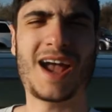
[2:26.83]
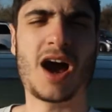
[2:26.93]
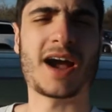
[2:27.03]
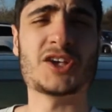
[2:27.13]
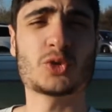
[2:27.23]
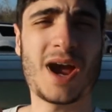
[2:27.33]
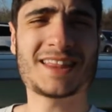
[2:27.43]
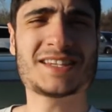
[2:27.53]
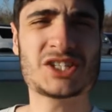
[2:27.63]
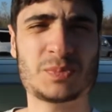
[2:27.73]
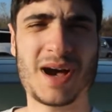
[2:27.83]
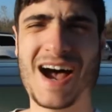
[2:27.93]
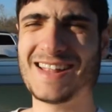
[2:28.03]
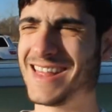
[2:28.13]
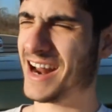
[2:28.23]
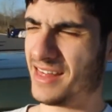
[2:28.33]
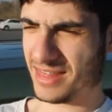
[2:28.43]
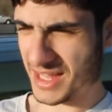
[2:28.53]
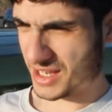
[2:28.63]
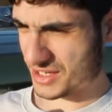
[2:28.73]
Okay, so we're at the spot that I
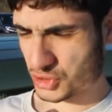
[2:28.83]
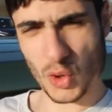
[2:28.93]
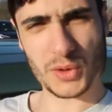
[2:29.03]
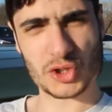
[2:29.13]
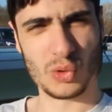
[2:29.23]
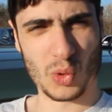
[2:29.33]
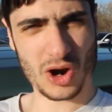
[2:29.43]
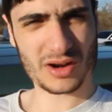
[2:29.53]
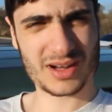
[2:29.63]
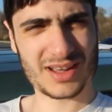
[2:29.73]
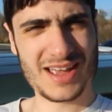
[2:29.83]
think is going to work.